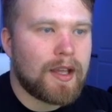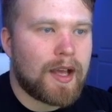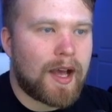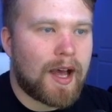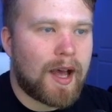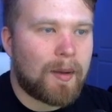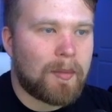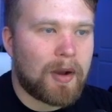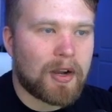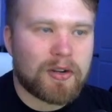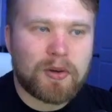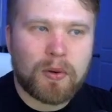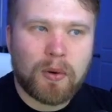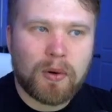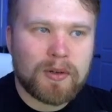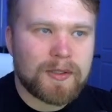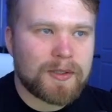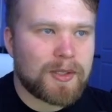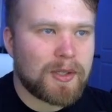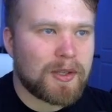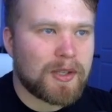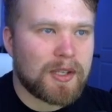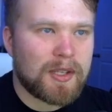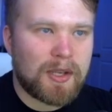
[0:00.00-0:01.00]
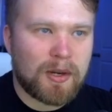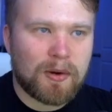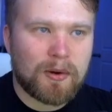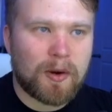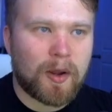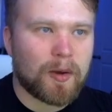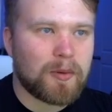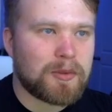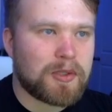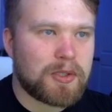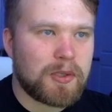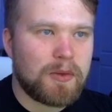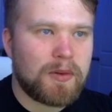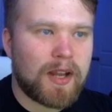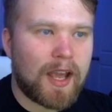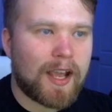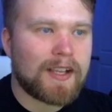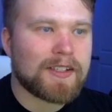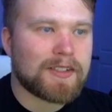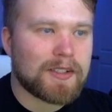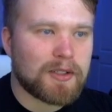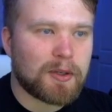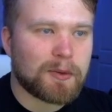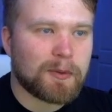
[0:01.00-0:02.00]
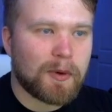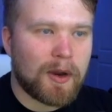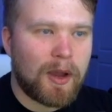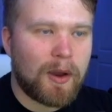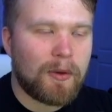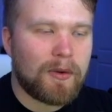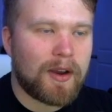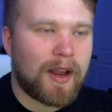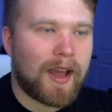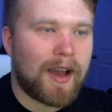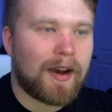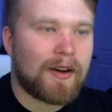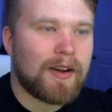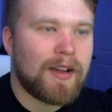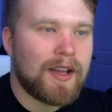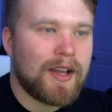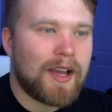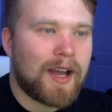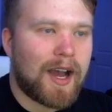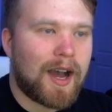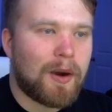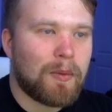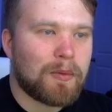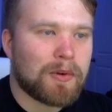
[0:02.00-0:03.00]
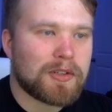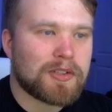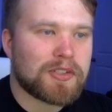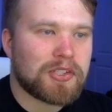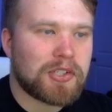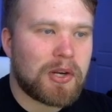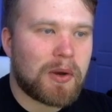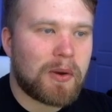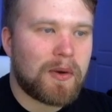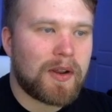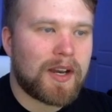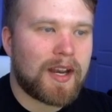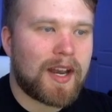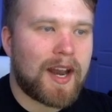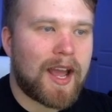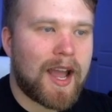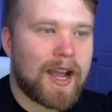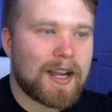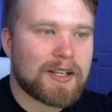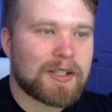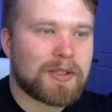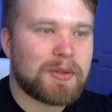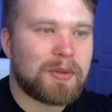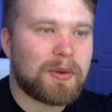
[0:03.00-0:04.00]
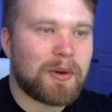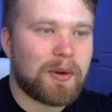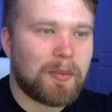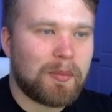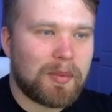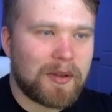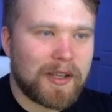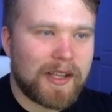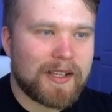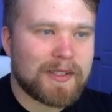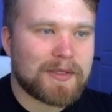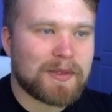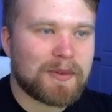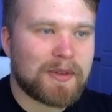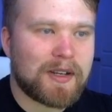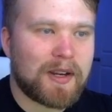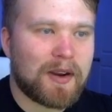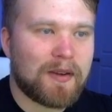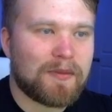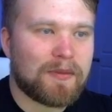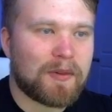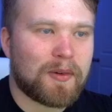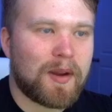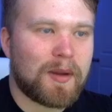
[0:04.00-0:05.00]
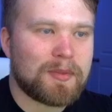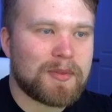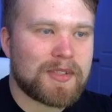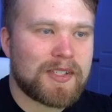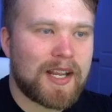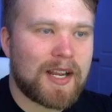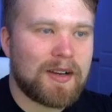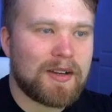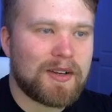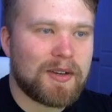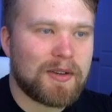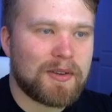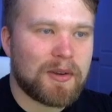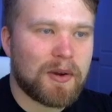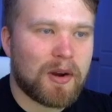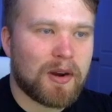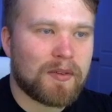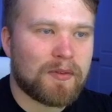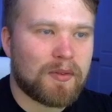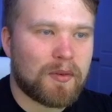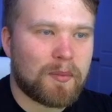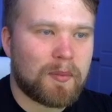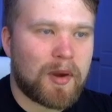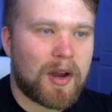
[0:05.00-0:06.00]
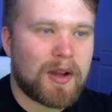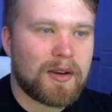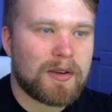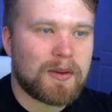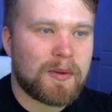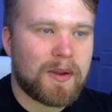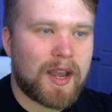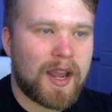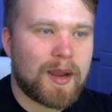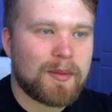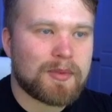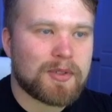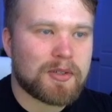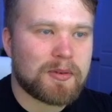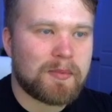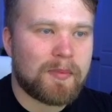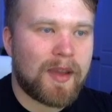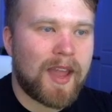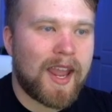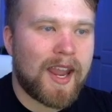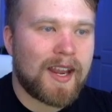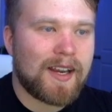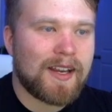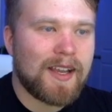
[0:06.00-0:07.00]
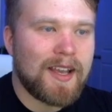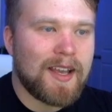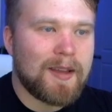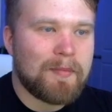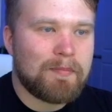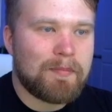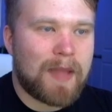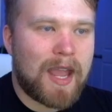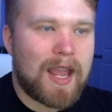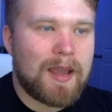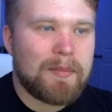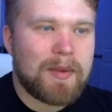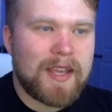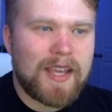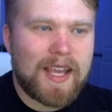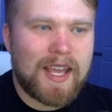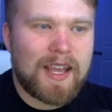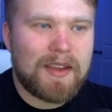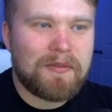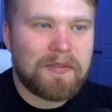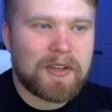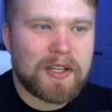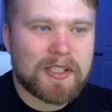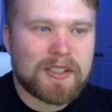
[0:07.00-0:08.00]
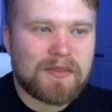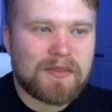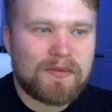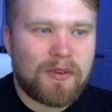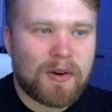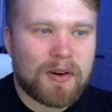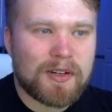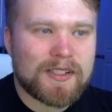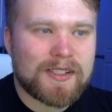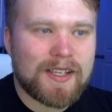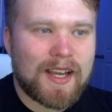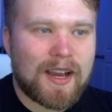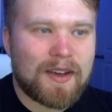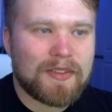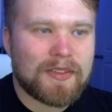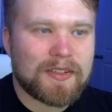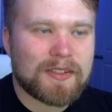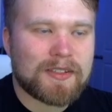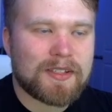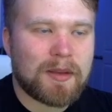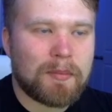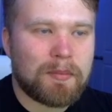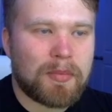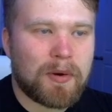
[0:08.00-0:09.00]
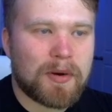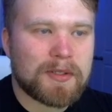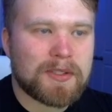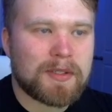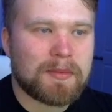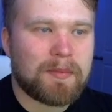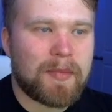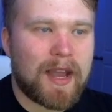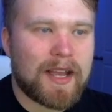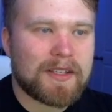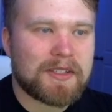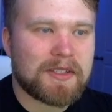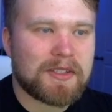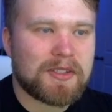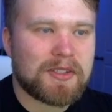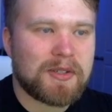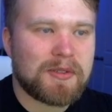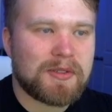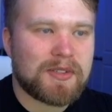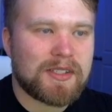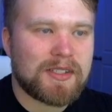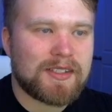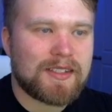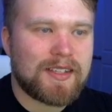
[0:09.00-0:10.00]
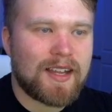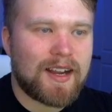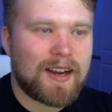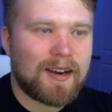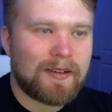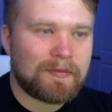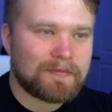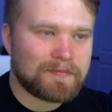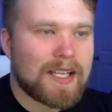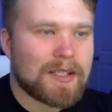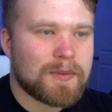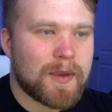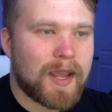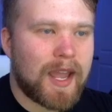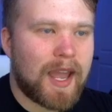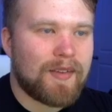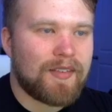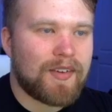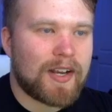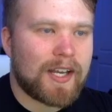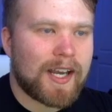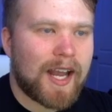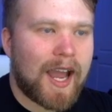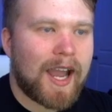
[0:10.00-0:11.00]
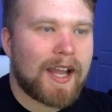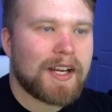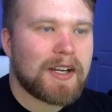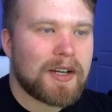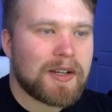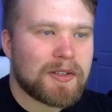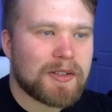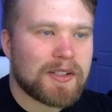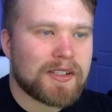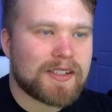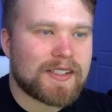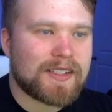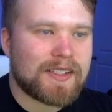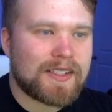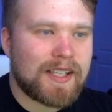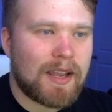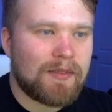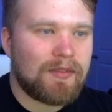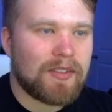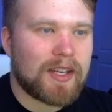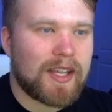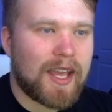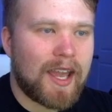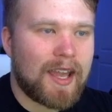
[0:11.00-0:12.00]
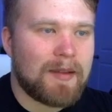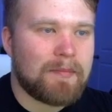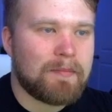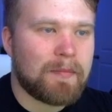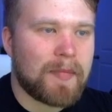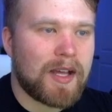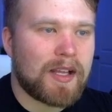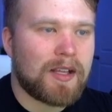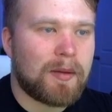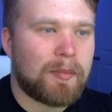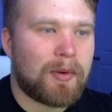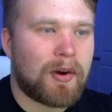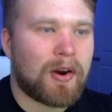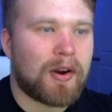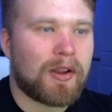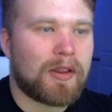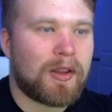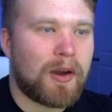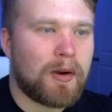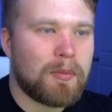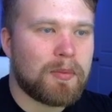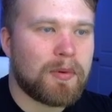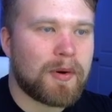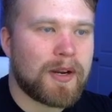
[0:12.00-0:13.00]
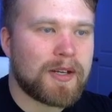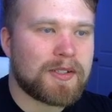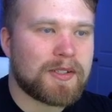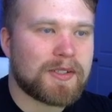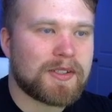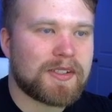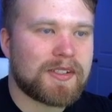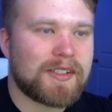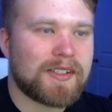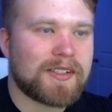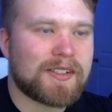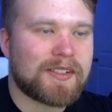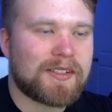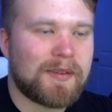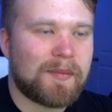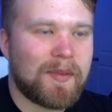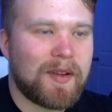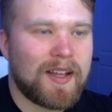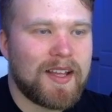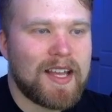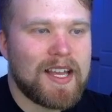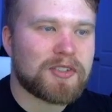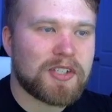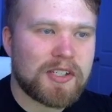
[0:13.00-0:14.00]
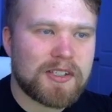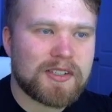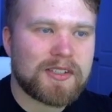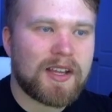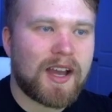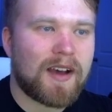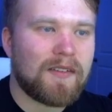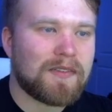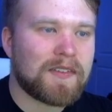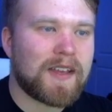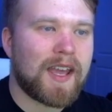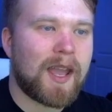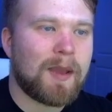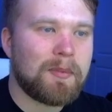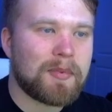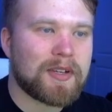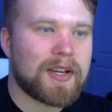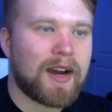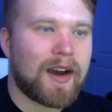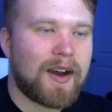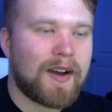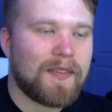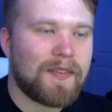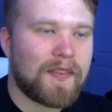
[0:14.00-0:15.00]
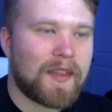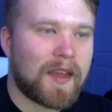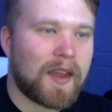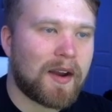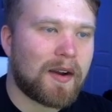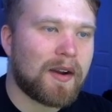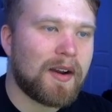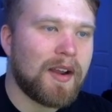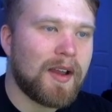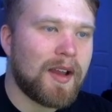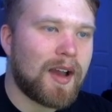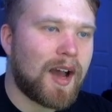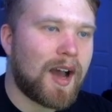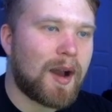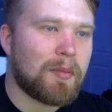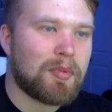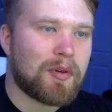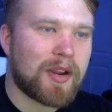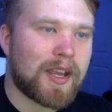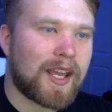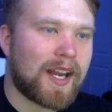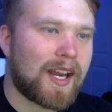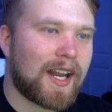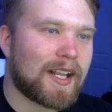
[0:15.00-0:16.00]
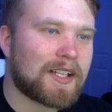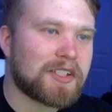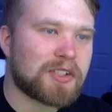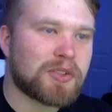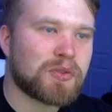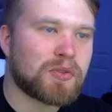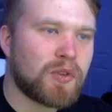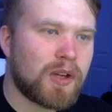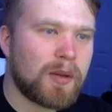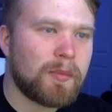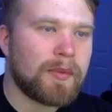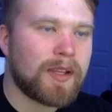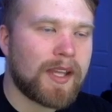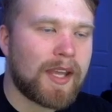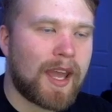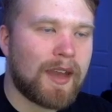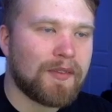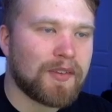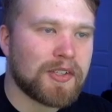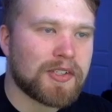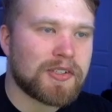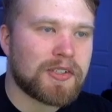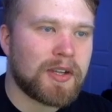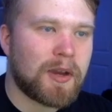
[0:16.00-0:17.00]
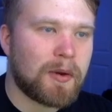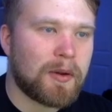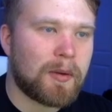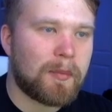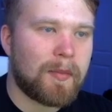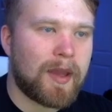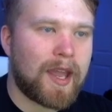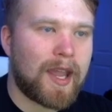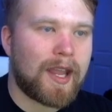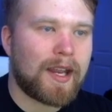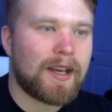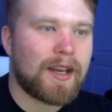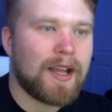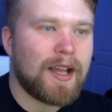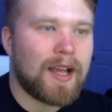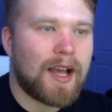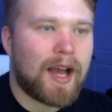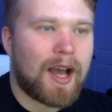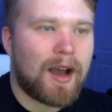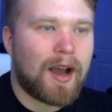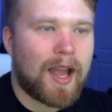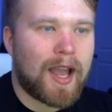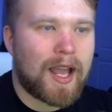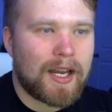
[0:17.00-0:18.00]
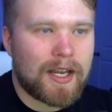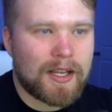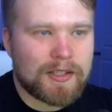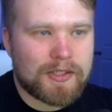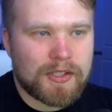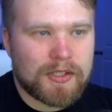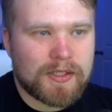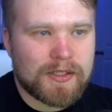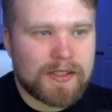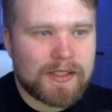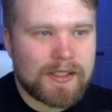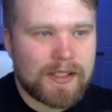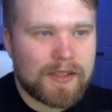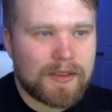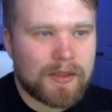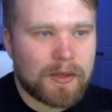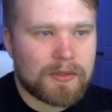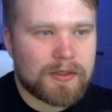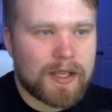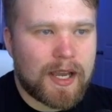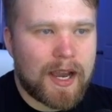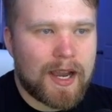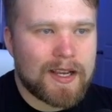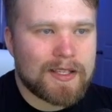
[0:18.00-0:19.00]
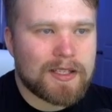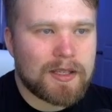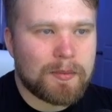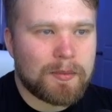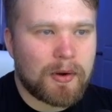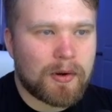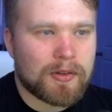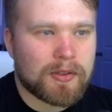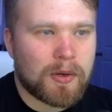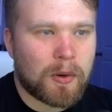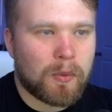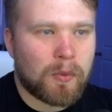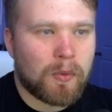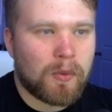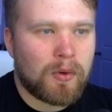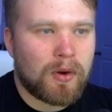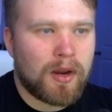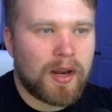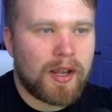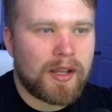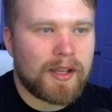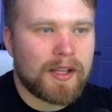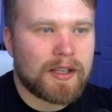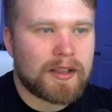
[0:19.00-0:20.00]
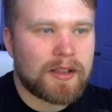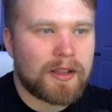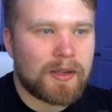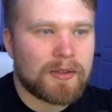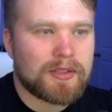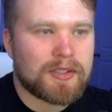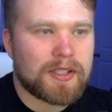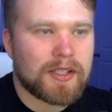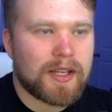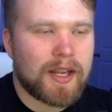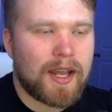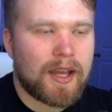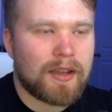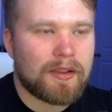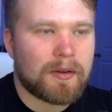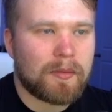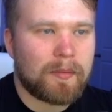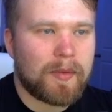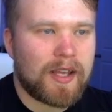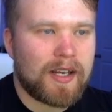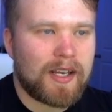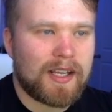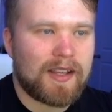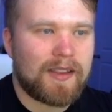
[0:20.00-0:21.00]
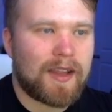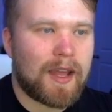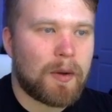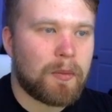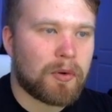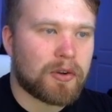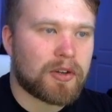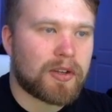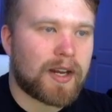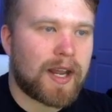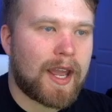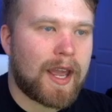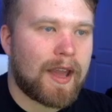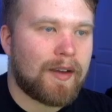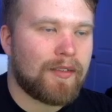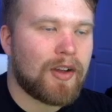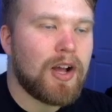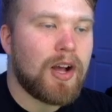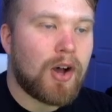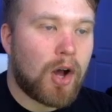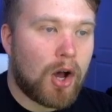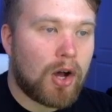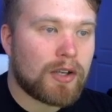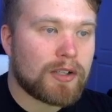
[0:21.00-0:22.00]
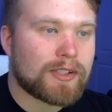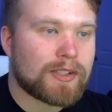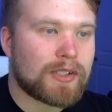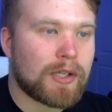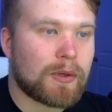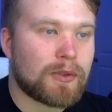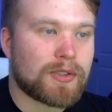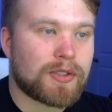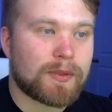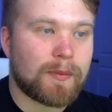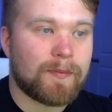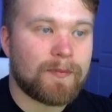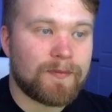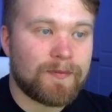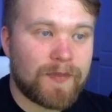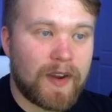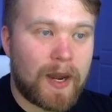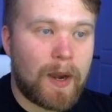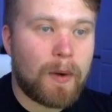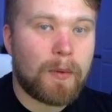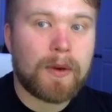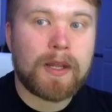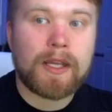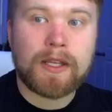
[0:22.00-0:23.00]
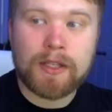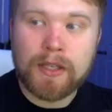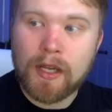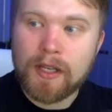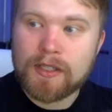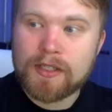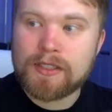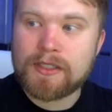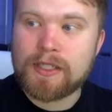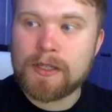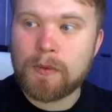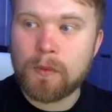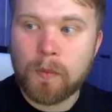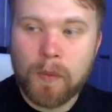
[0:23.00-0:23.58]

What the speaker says: According to the Euro, 2 days in a row now, we're showing an actual blizzard here for upstate New York, Vermont, New Hampshire, Maine, maybe even as far south as some parts of Massachusetts there, as we have a 978 millibar. Our low pressure system just off Cape Cod there, bringing extremely heavy snow to Maine. And as you can see, those isobars are really close together, meaning that we're going to have also some very gusty